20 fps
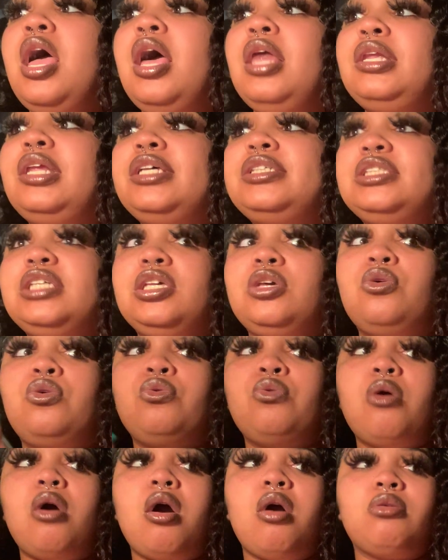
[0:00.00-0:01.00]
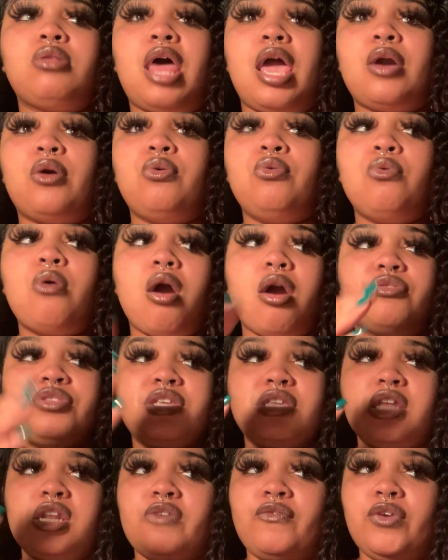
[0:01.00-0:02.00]
Let's see who are like who are
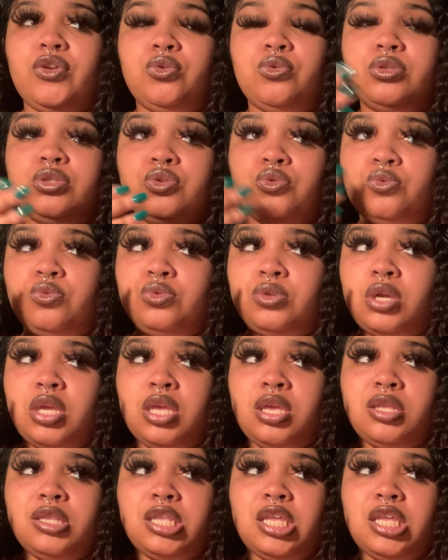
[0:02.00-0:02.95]
these individuals who is